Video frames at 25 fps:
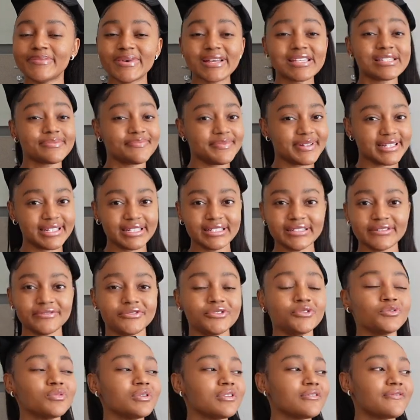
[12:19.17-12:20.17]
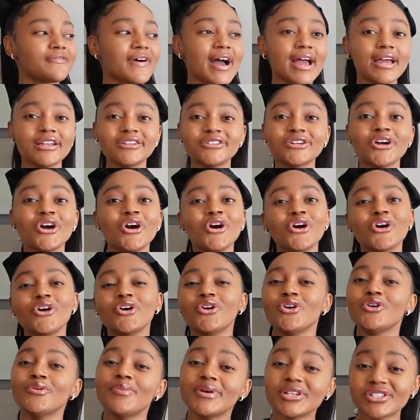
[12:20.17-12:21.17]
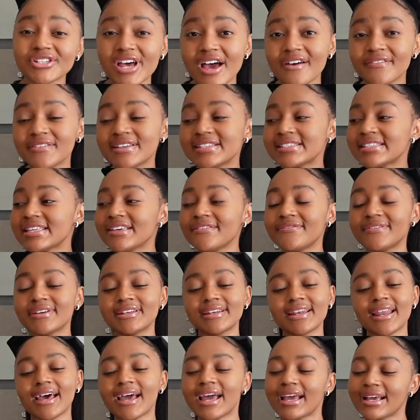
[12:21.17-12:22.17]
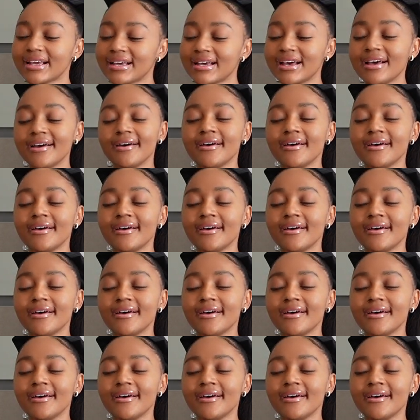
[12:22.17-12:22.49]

Best believe you will find Uber drivers even like